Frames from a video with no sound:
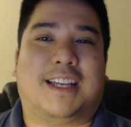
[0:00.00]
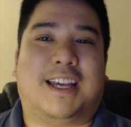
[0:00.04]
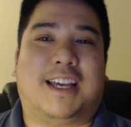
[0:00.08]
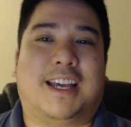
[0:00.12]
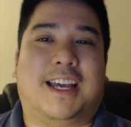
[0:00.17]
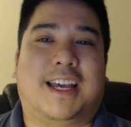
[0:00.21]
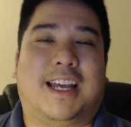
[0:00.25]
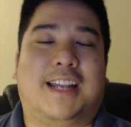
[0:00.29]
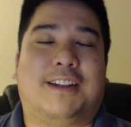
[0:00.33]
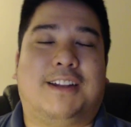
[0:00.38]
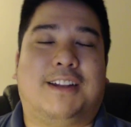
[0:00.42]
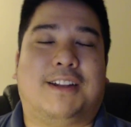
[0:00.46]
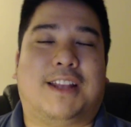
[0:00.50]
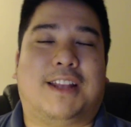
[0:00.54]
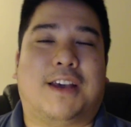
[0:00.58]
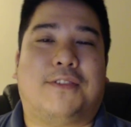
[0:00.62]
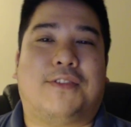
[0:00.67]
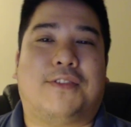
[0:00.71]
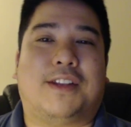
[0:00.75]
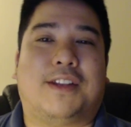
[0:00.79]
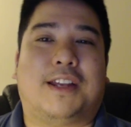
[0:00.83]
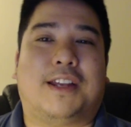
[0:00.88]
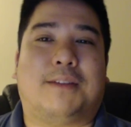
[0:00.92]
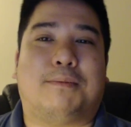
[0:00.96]
and a
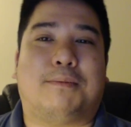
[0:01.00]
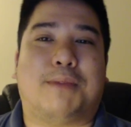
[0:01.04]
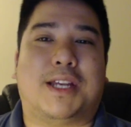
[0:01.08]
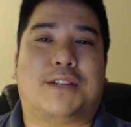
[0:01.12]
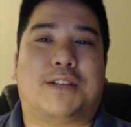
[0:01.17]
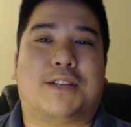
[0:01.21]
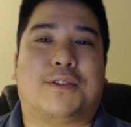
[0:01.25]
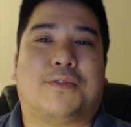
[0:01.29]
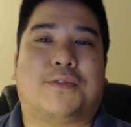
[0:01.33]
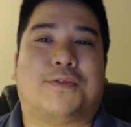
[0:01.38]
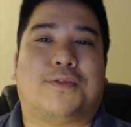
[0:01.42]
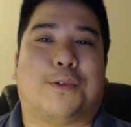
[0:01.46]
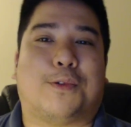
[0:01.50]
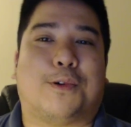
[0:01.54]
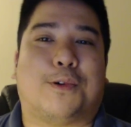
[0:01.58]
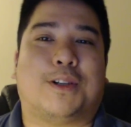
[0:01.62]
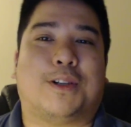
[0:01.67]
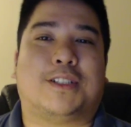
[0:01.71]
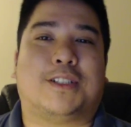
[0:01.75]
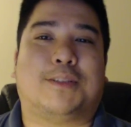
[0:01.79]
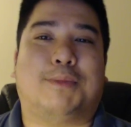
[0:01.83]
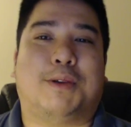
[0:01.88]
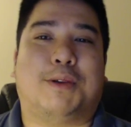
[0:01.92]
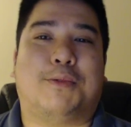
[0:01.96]
definite major
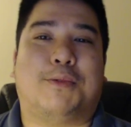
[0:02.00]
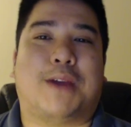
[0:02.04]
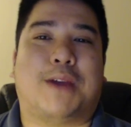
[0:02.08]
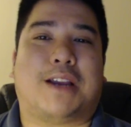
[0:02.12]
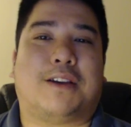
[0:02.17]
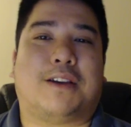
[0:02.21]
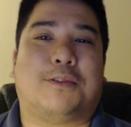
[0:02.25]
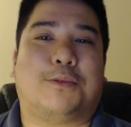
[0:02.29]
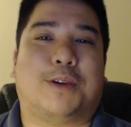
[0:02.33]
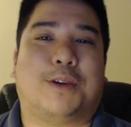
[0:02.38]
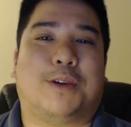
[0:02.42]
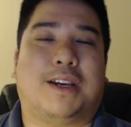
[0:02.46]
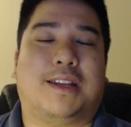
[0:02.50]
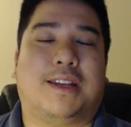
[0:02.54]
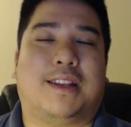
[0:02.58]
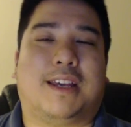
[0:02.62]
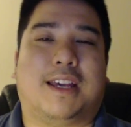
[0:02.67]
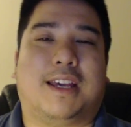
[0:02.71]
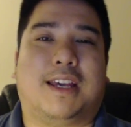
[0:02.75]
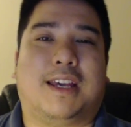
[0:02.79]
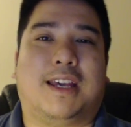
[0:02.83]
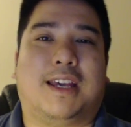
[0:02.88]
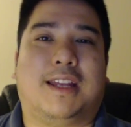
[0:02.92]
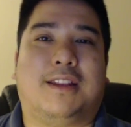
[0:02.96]
force to be reckoned
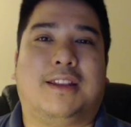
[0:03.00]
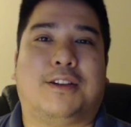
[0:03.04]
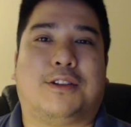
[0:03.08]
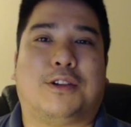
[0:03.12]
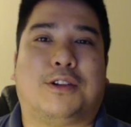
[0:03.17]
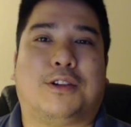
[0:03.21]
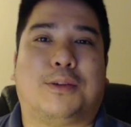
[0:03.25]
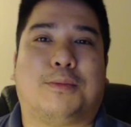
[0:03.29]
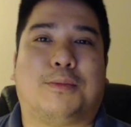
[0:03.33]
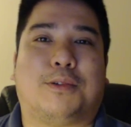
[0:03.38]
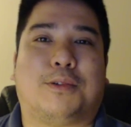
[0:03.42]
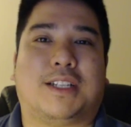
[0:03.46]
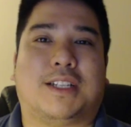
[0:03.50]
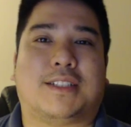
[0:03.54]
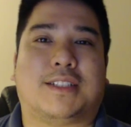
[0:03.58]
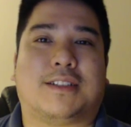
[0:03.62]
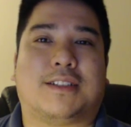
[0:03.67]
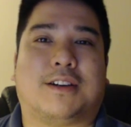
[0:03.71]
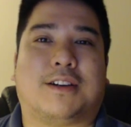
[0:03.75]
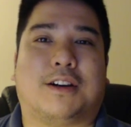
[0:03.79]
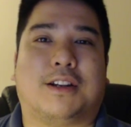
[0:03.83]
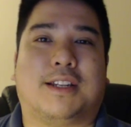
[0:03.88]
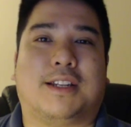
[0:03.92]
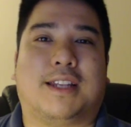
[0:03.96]
with in the turbo
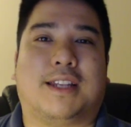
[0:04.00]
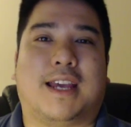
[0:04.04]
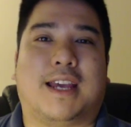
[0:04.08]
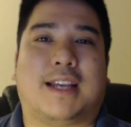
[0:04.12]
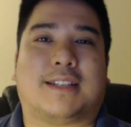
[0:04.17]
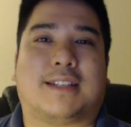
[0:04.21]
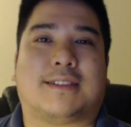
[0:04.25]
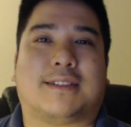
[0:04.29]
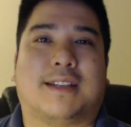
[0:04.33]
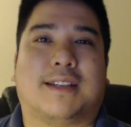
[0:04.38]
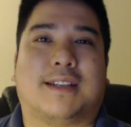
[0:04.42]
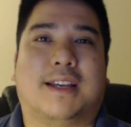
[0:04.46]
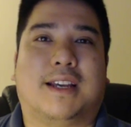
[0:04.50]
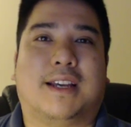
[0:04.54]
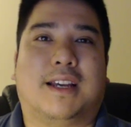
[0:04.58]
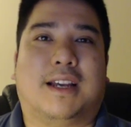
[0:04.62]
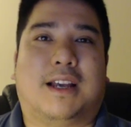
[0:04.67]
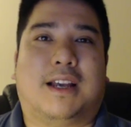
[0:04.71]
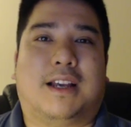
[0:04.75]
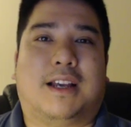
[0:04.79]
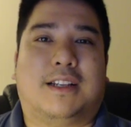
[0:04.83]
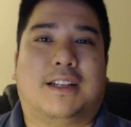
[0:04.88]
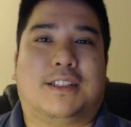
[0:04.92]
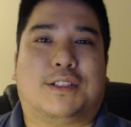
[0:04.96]
discard decks.
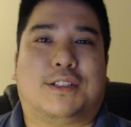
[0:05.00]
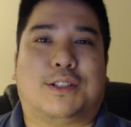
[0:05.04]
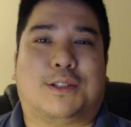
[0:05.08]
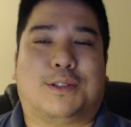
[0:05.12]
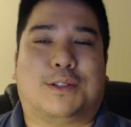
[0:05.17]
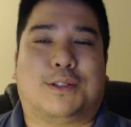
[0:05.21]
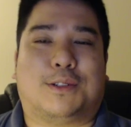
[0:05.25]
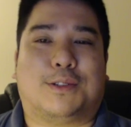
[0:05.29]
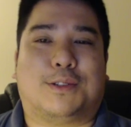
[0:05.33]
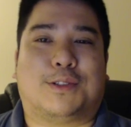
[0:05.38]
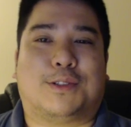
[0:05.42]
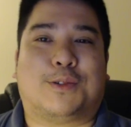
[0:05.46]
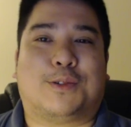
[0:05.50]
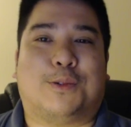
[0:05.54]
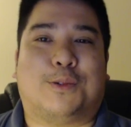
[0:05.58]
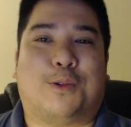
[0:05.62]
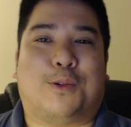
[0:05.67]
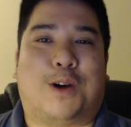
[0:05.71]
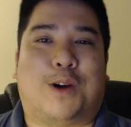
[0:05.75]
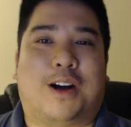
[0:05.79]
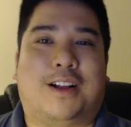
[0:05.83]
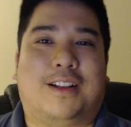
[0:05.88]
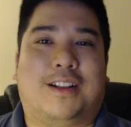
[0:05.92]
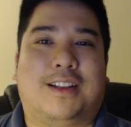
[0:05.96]
So
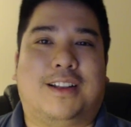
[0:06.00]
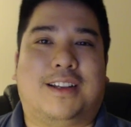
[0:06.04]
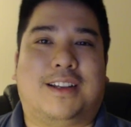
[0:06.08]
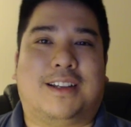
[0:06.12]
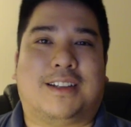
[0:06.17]
Squall